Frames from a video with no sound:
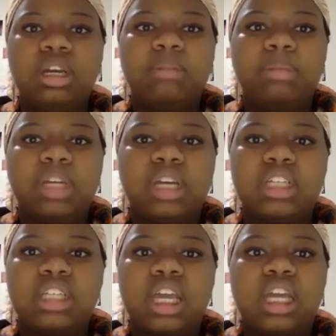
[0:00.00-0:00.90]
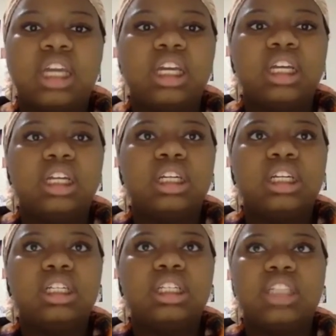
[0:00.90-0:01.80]
because like
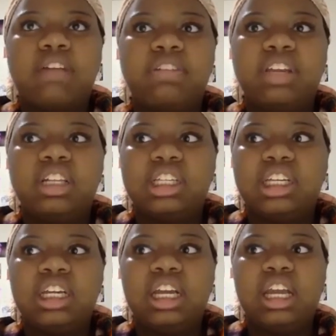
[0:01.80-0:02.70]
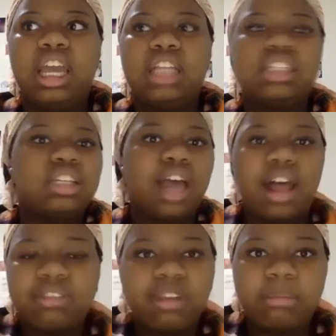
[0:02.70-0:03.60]
definitely it's
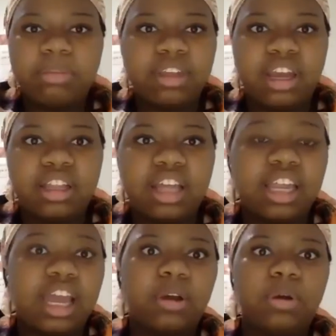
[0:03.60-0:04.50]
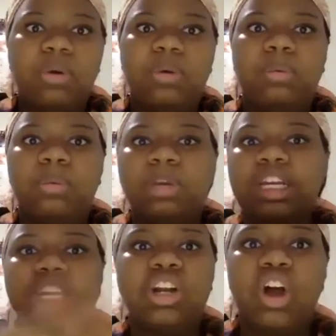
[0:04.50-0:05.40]
not something that like
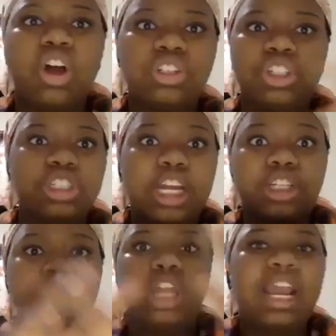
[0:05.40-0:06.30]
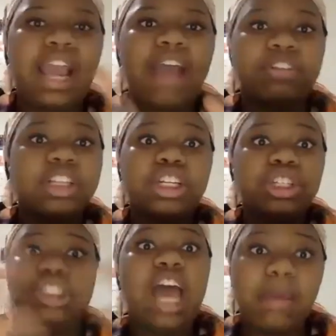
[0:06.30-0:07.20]
we can all just like everything
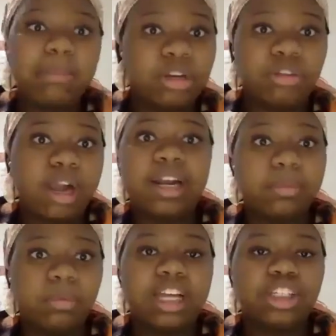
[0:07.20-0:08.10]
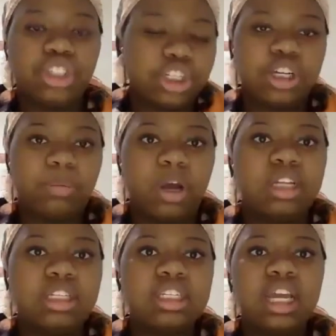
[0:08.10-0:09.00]
could just happen right, like just at
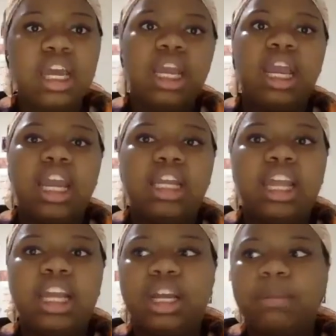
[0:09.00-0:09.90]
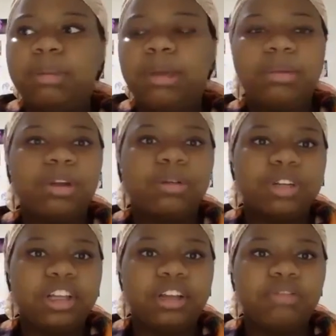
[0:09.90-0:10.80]
once. And like people are
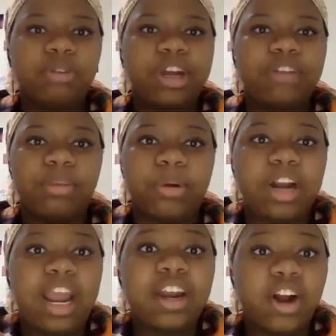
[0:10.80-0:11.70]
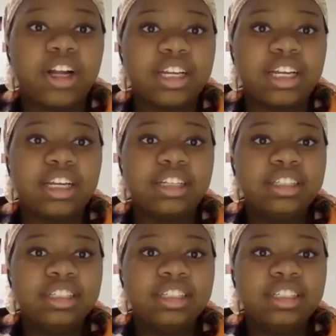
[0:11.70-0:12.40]
really afraid of the word anarchy,